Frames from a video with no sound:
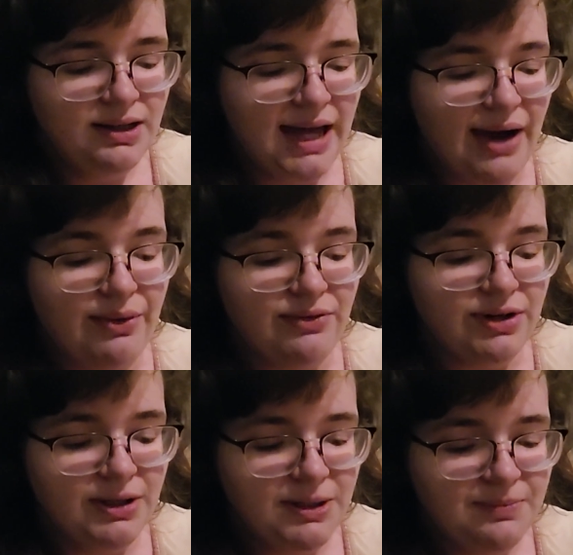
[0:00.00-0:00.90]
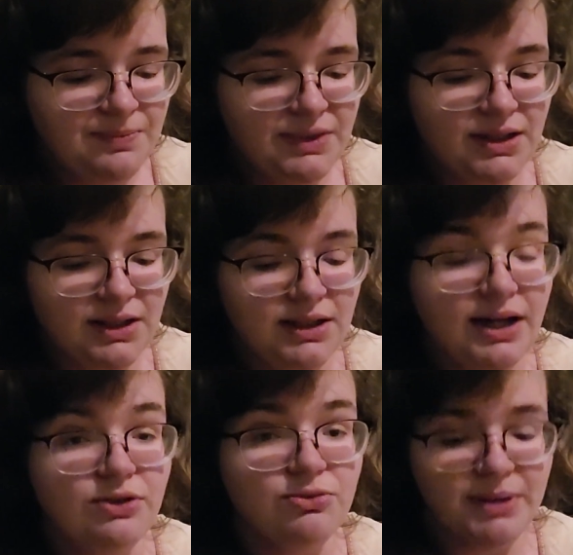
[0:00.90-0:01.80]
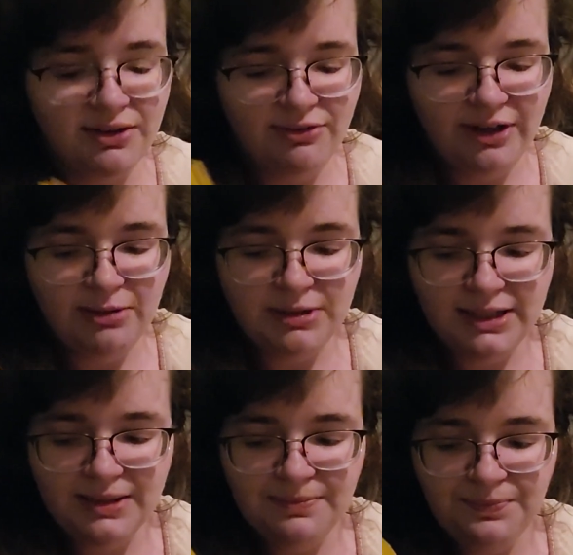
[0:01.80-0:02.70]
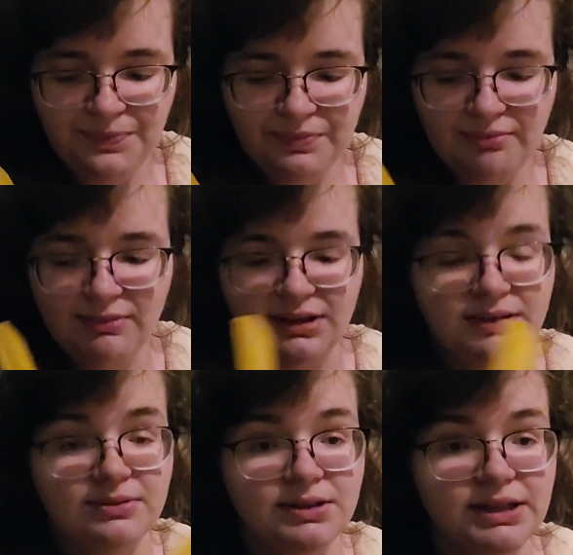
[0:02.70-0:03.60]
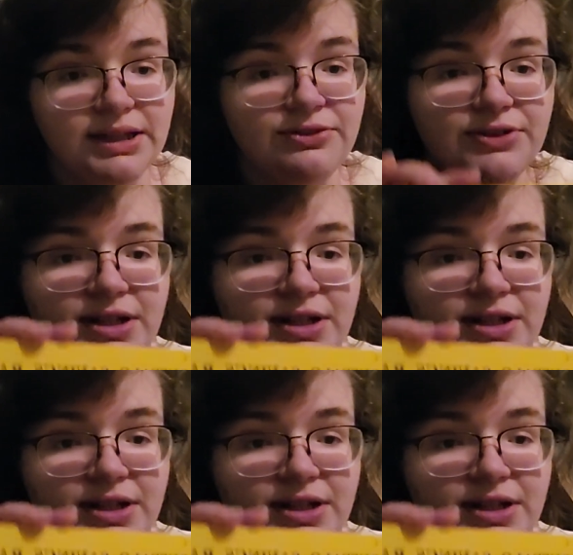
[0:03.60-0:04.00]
However, a lot of my family lived